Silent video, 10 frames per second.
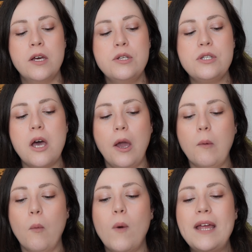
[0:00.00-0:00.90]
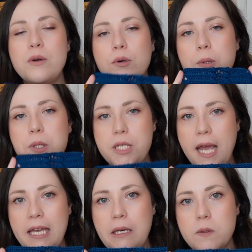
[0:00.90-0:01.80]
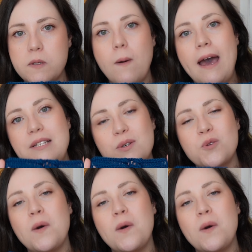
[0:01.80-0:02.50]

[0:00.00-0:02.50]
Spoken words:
So when you're crocheting your squares